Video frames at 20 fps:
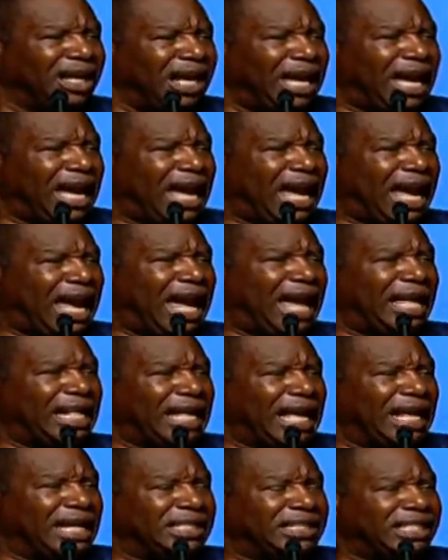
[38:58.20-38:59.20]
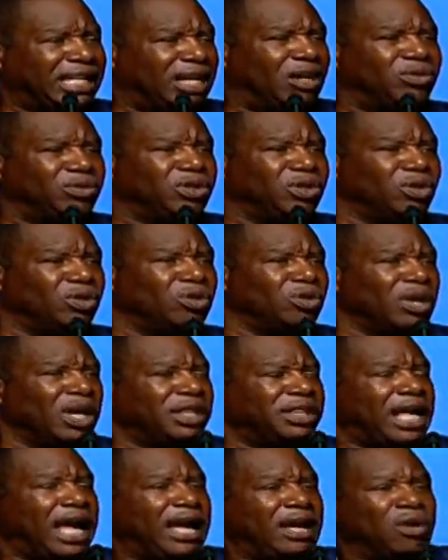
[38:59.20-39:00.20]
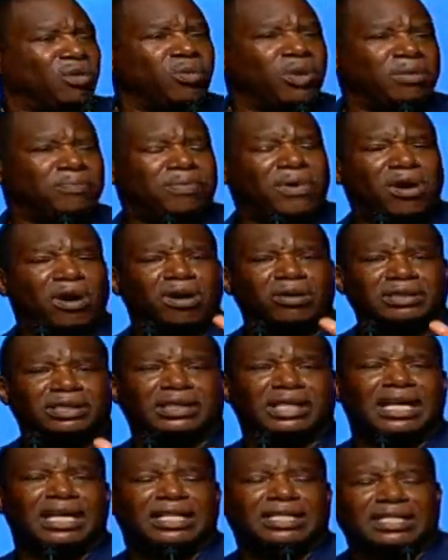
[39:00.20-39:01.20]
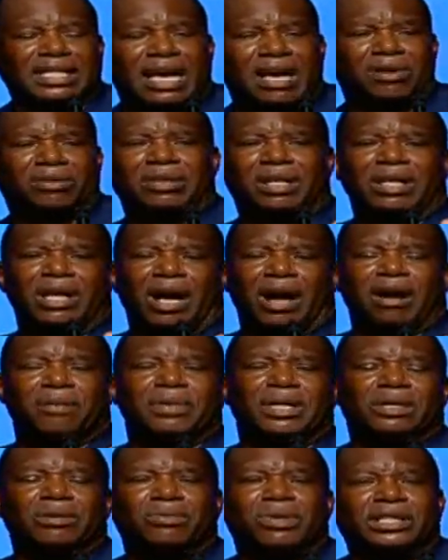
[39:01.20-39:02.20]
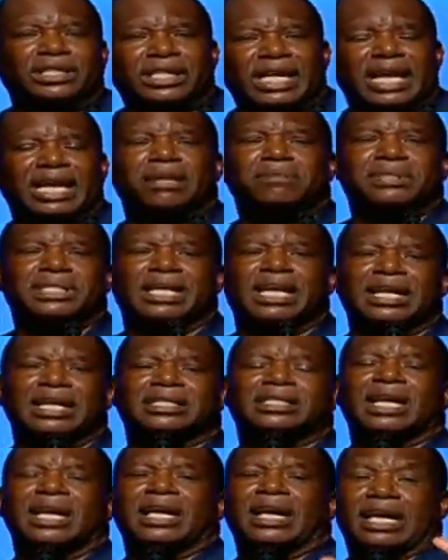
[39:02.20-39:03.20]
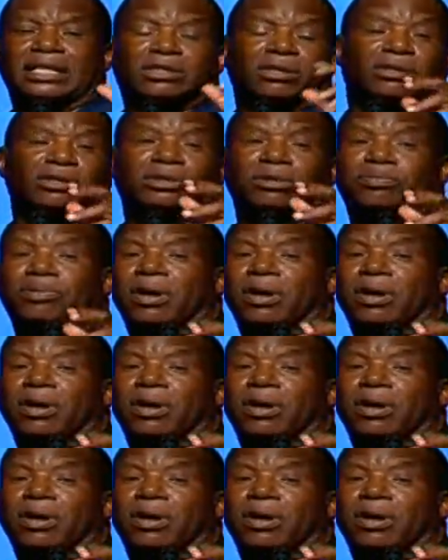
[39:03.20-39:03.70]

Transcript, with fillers: And, tell you that when Paul says, counting, I mean, when James says, I told you,